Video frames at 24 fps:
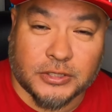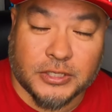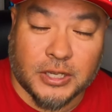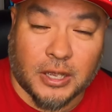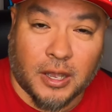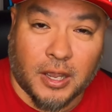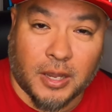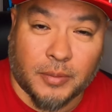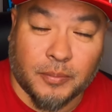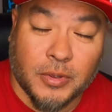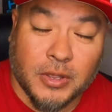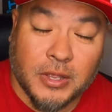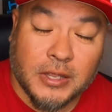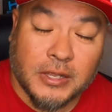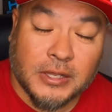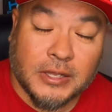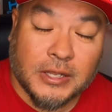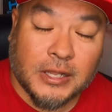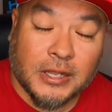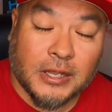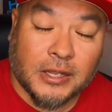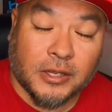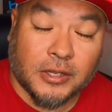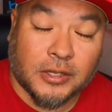time.
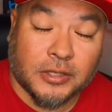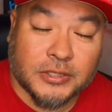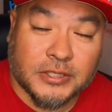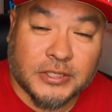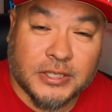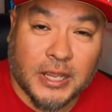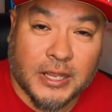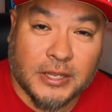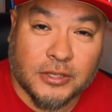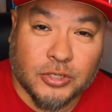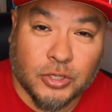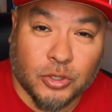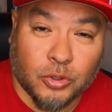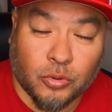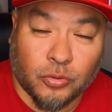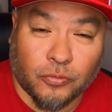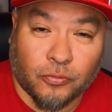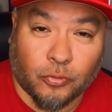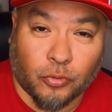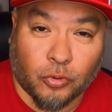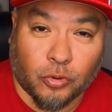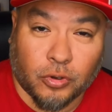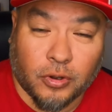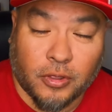Stay
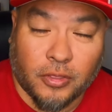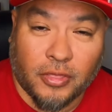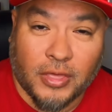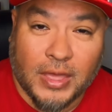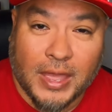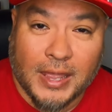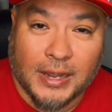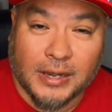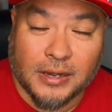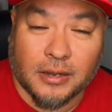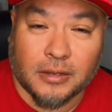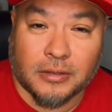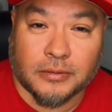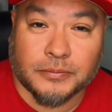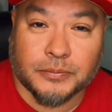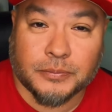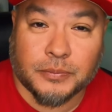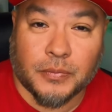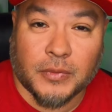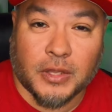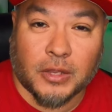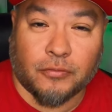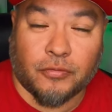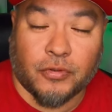tuned for that
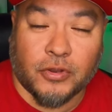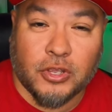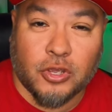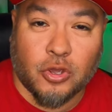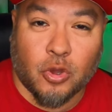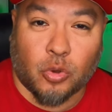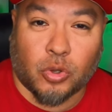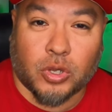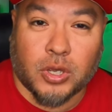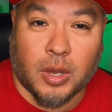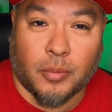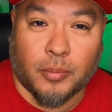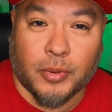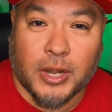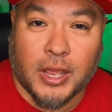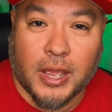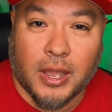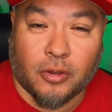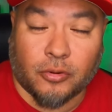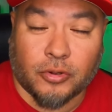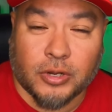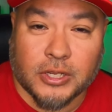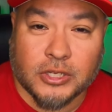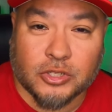video coming
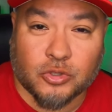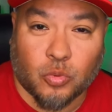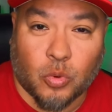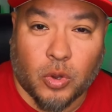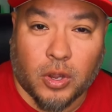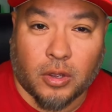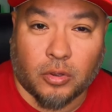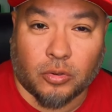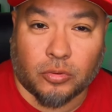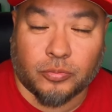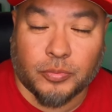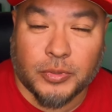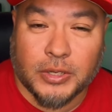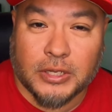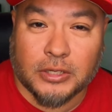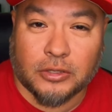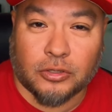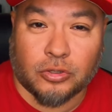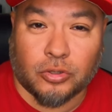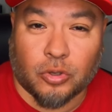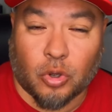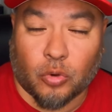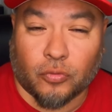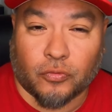out as well, me
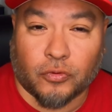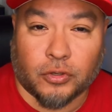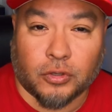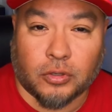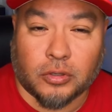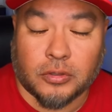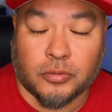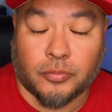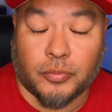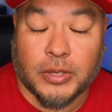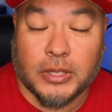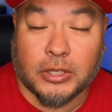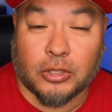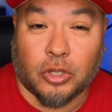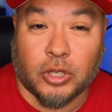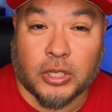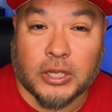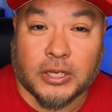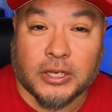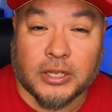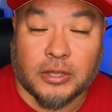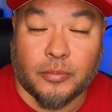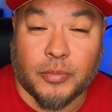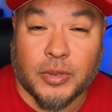
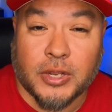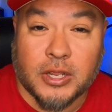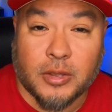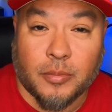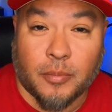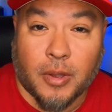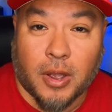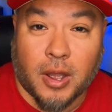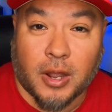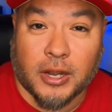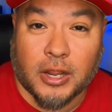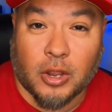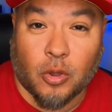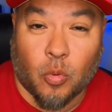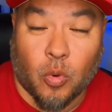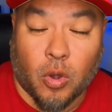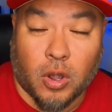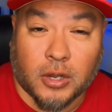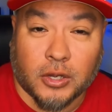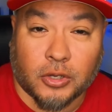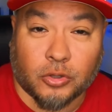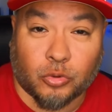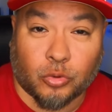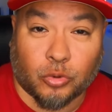looking at the Media Mod and
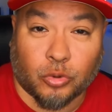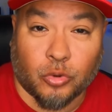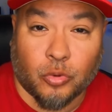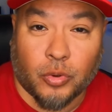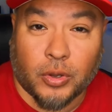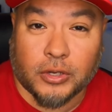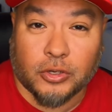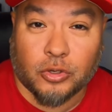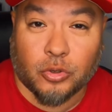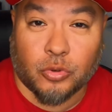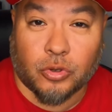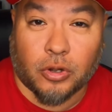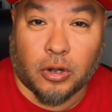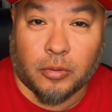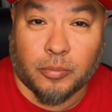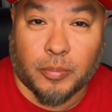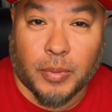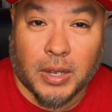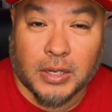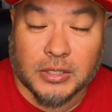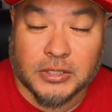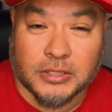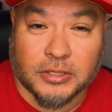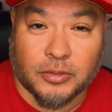walking through and doing
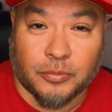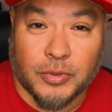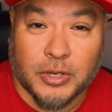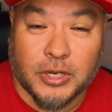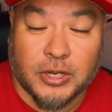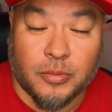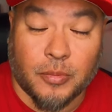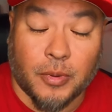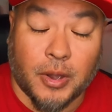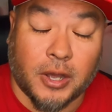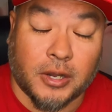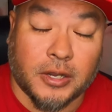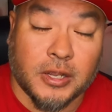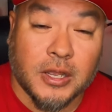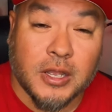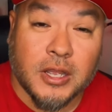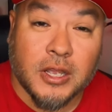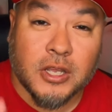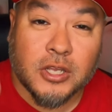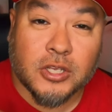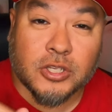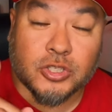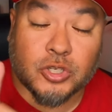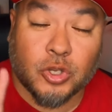an unboxing of the Media Mod.
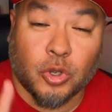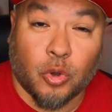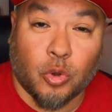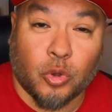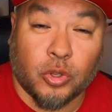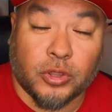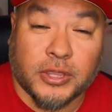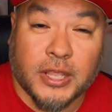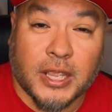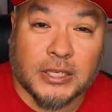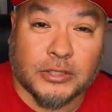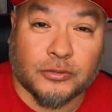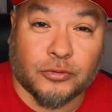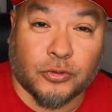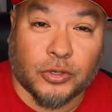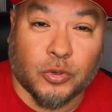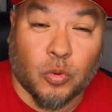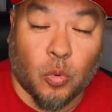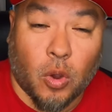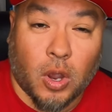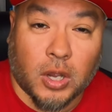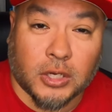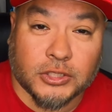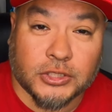So thanks for
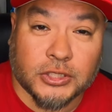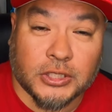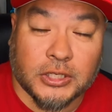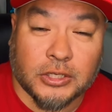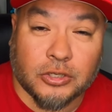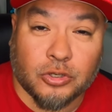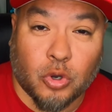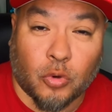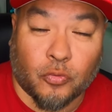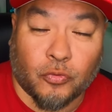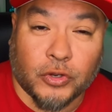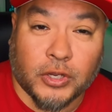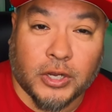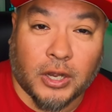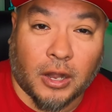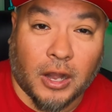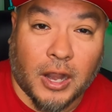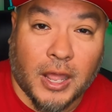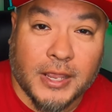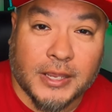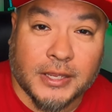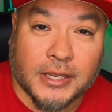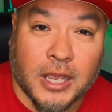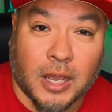watching. Don't forget to
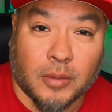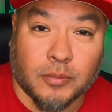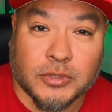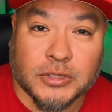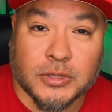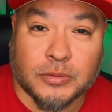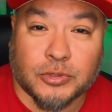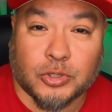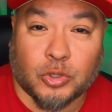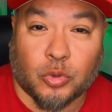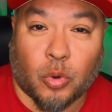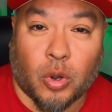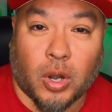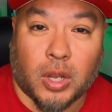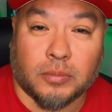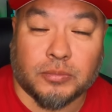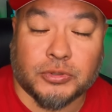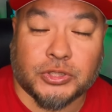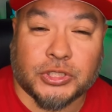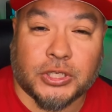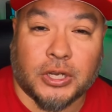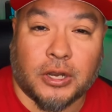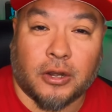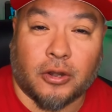like, comment,
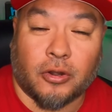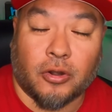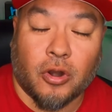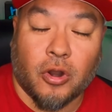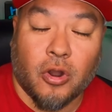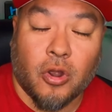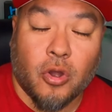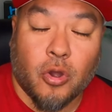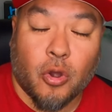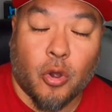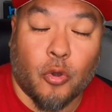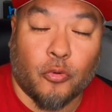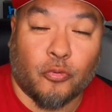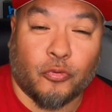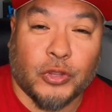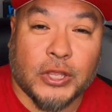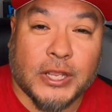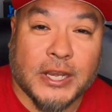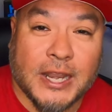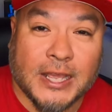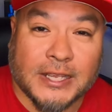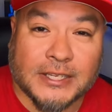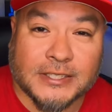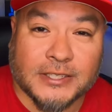subscribe, share.
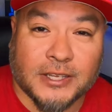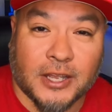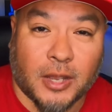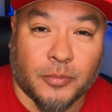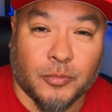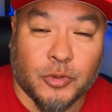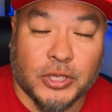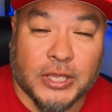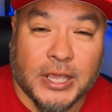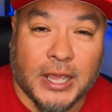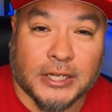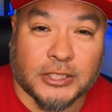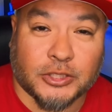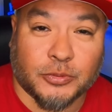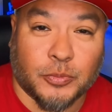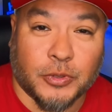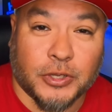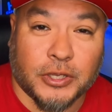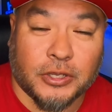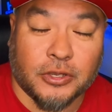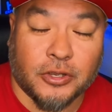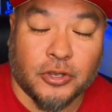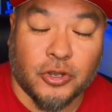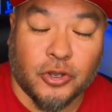Hopefully next time you catch
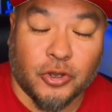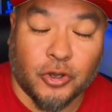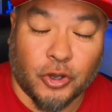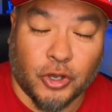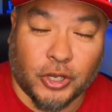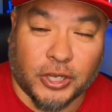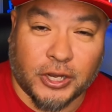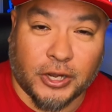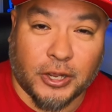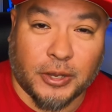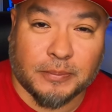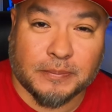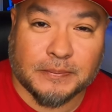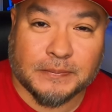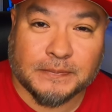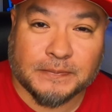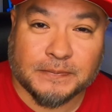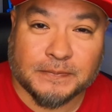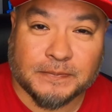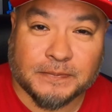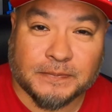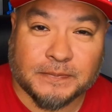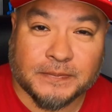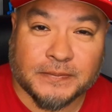me hooking up.
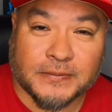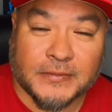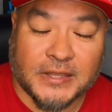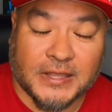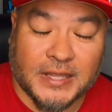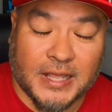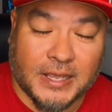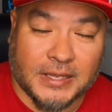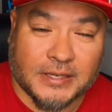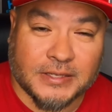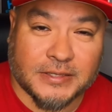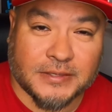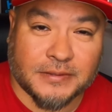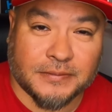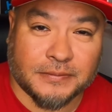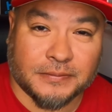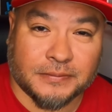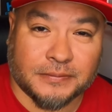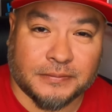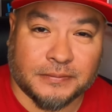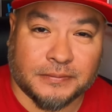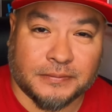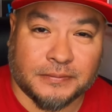Thanks.